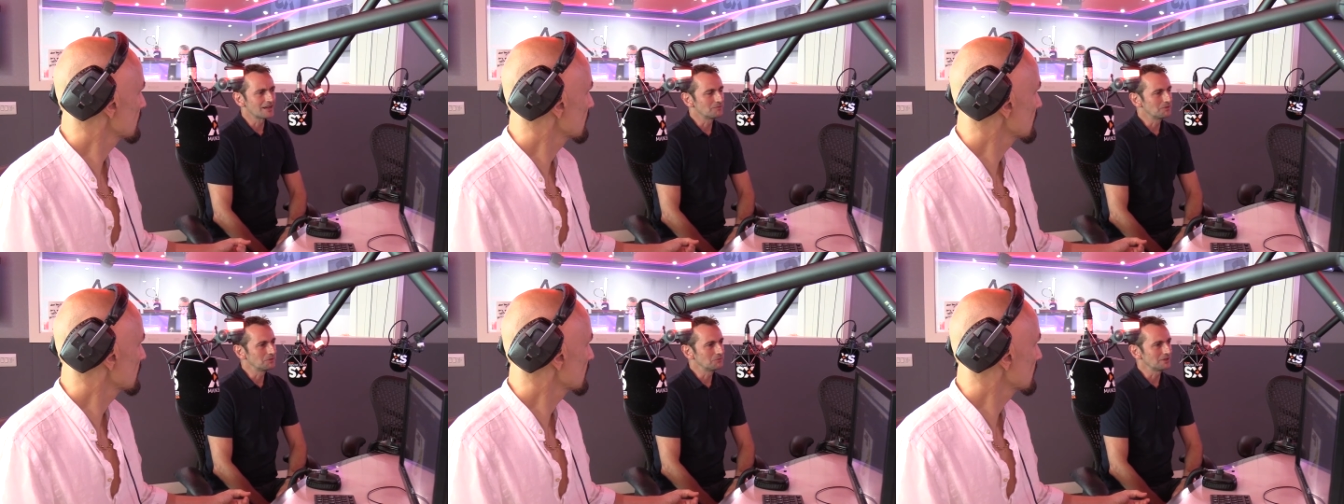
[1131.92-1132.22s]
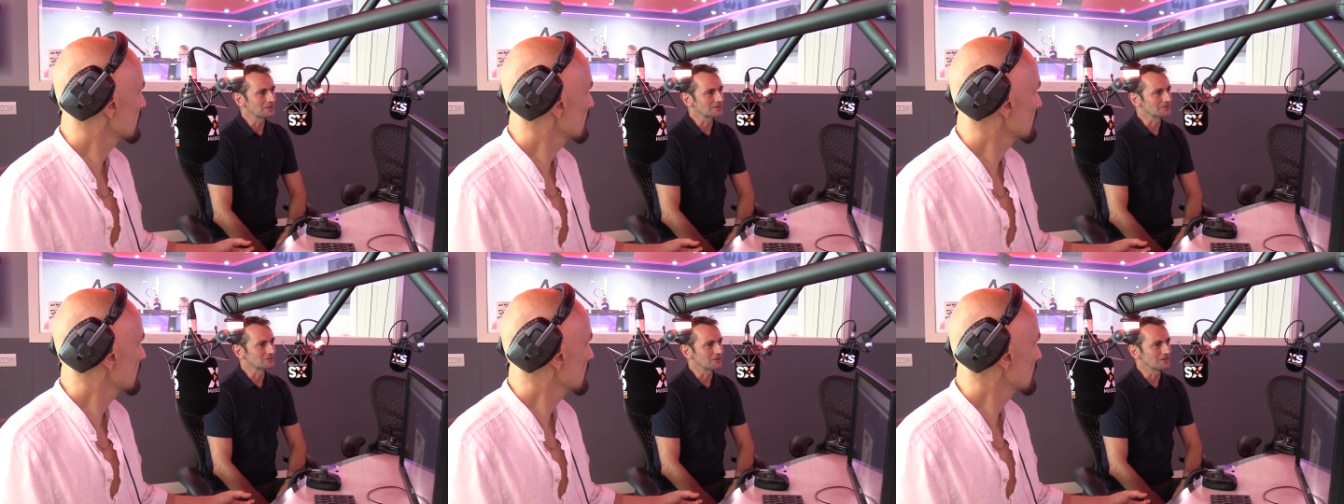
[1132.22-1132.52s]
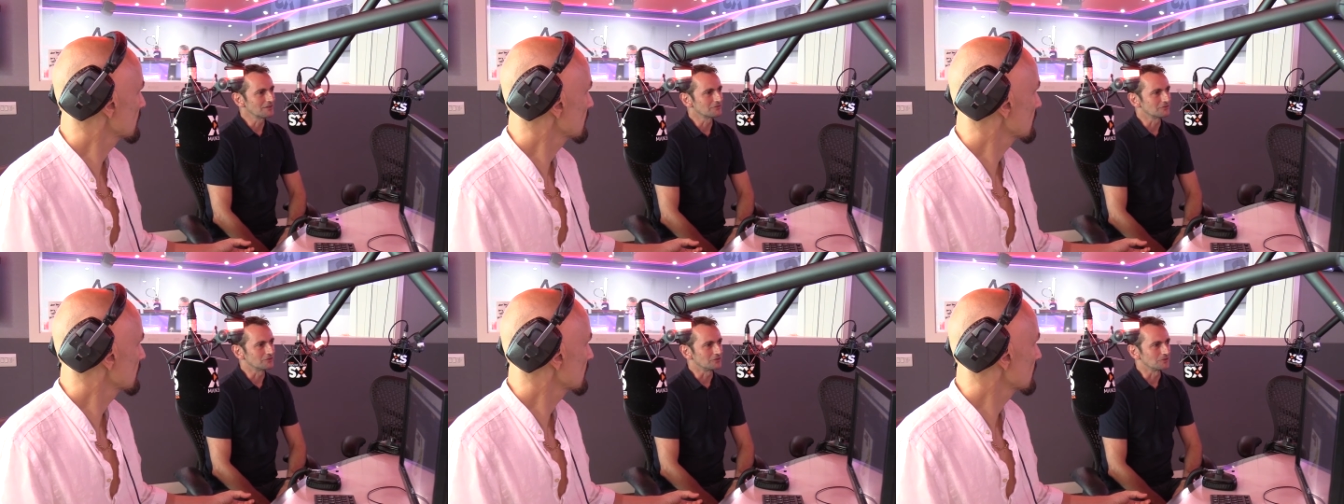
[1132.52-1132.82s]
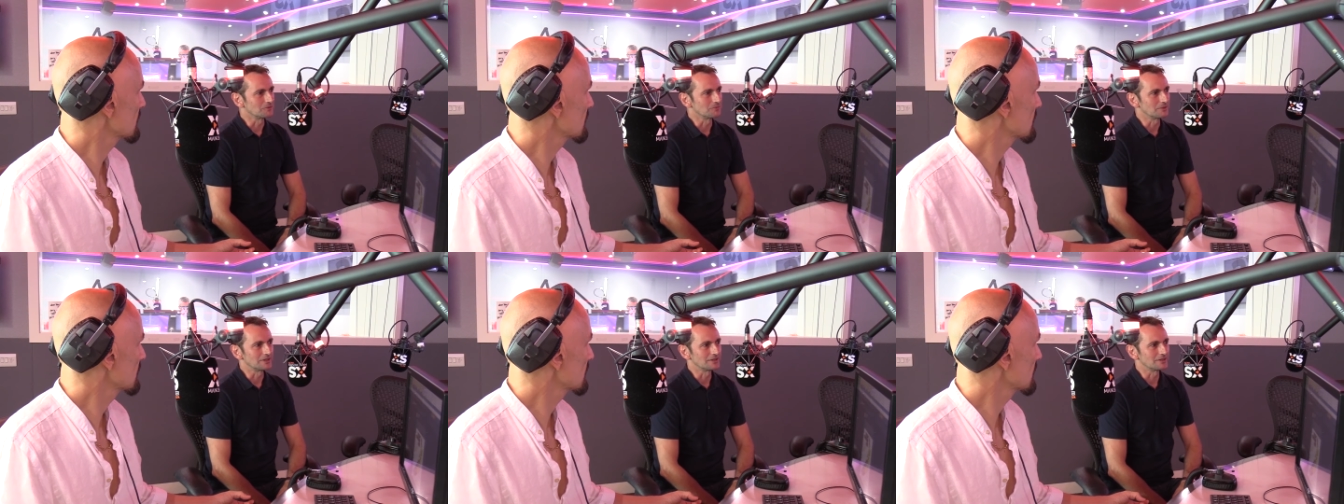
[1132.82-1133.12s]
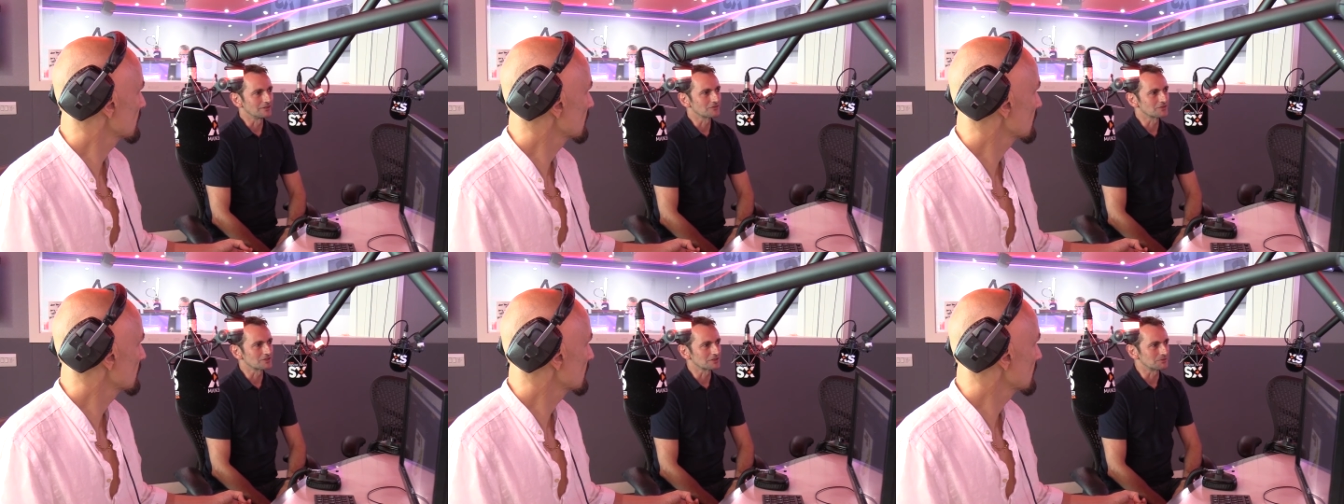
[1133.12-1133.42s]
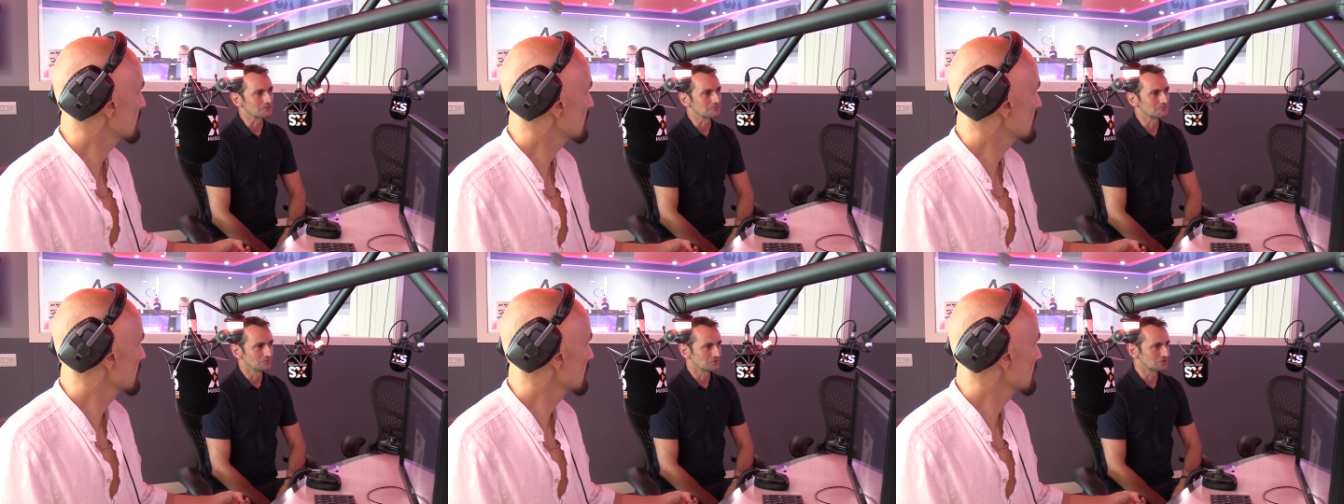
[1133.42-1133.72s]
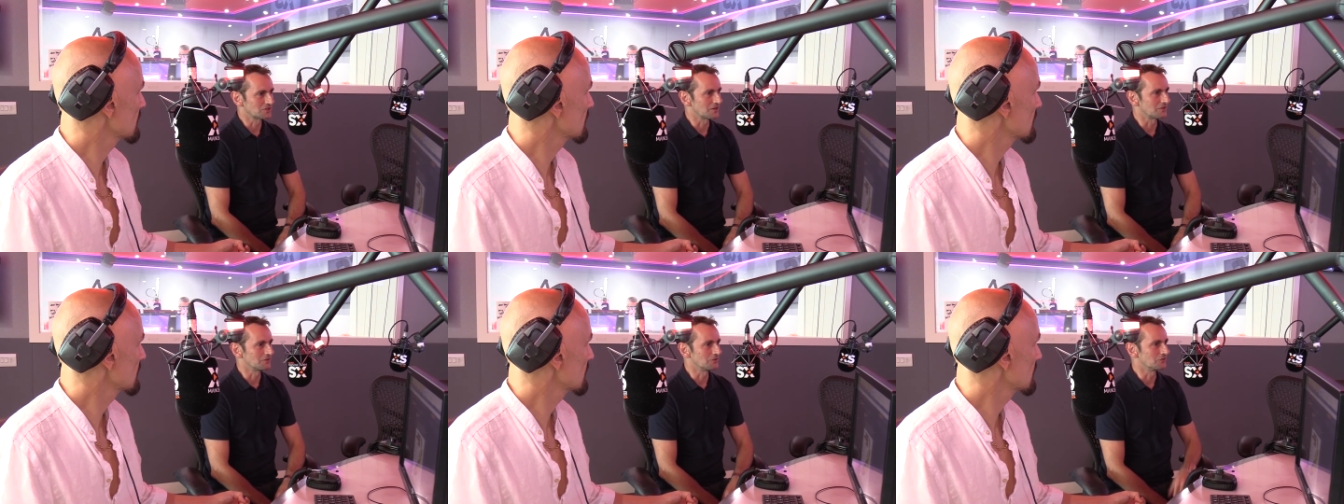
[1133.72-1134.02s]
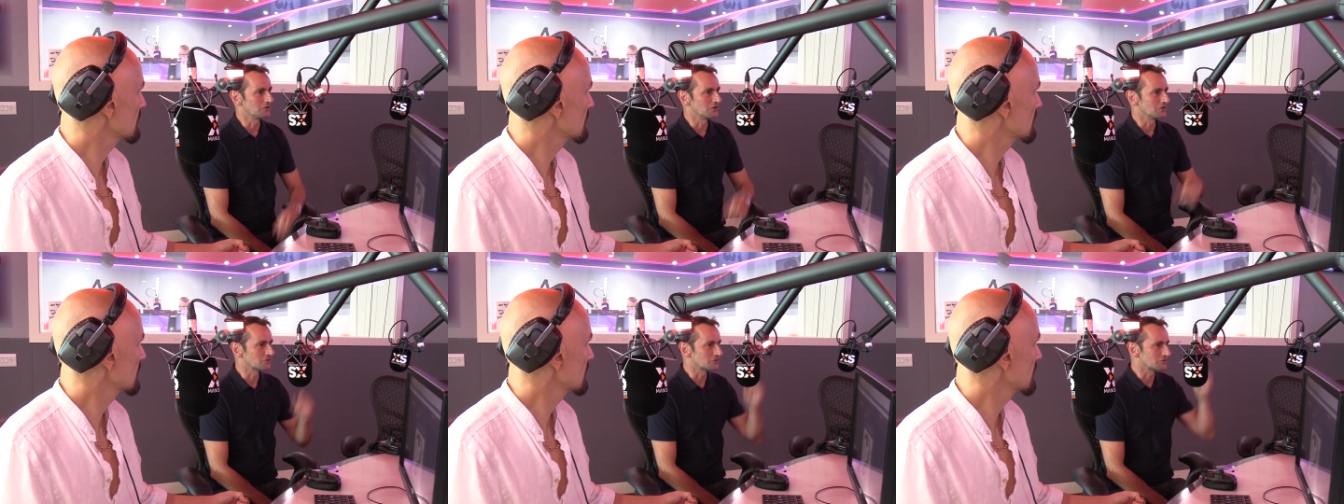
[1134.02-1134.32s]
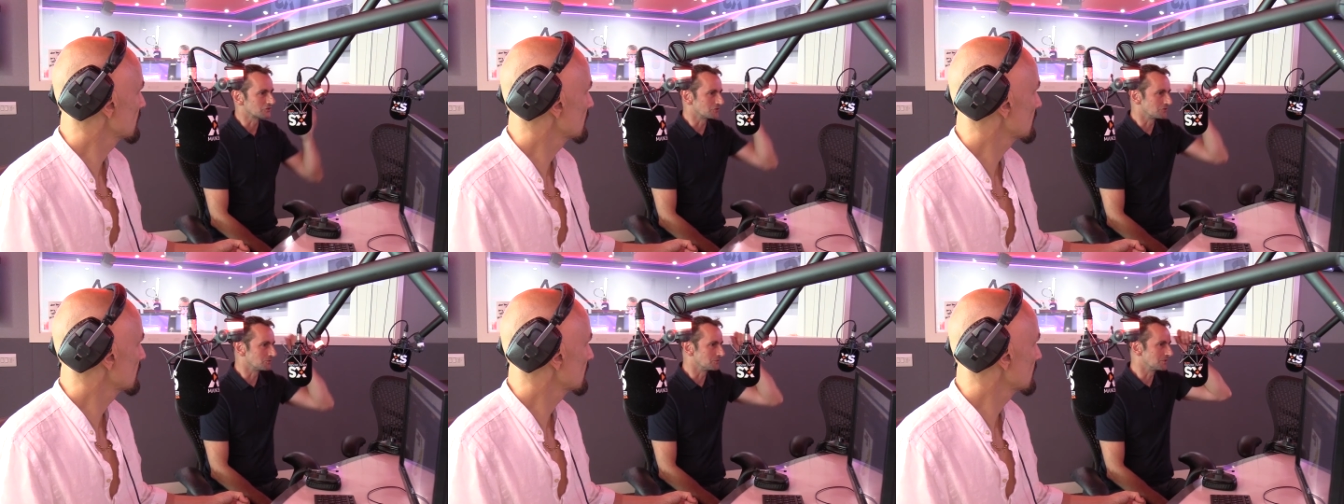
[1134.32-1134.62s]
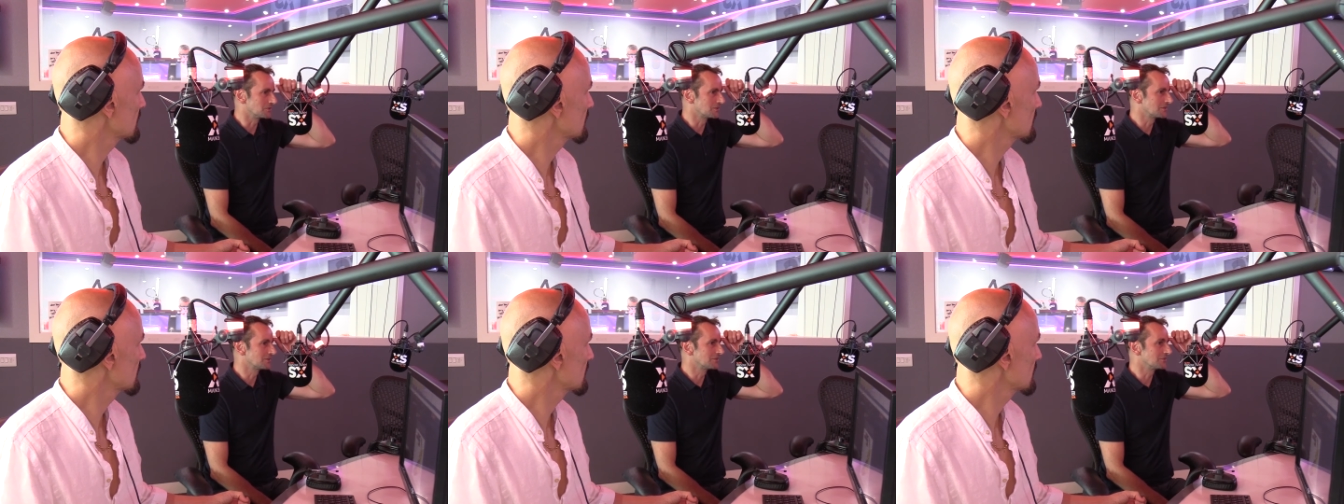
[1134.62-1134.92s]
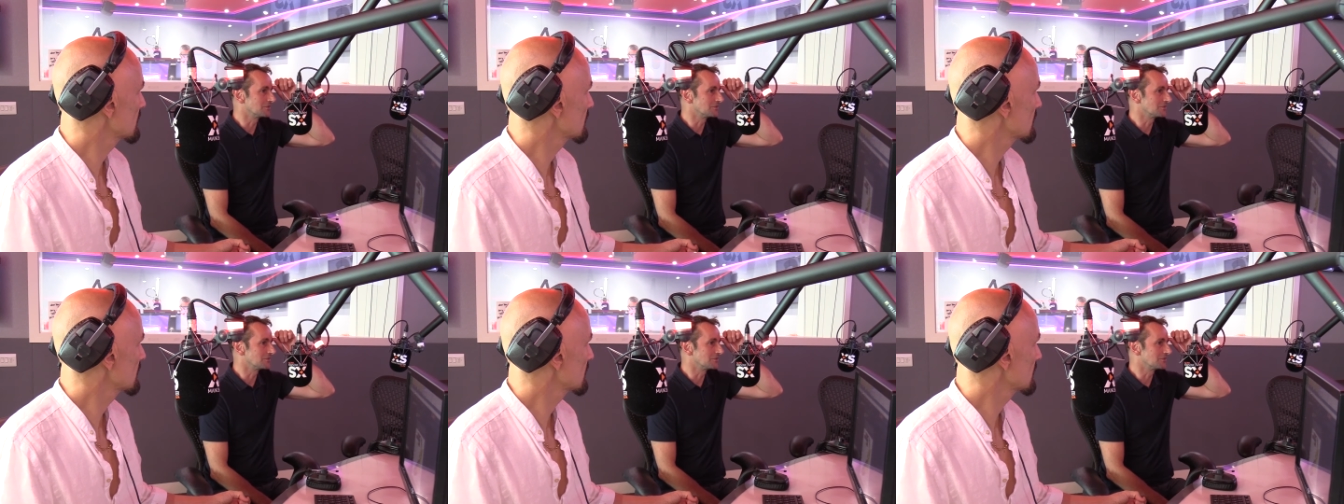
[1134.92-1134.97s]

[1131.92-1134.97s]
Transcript: I mean, we had great fun. I mean, obviously sharing the rehearsal room with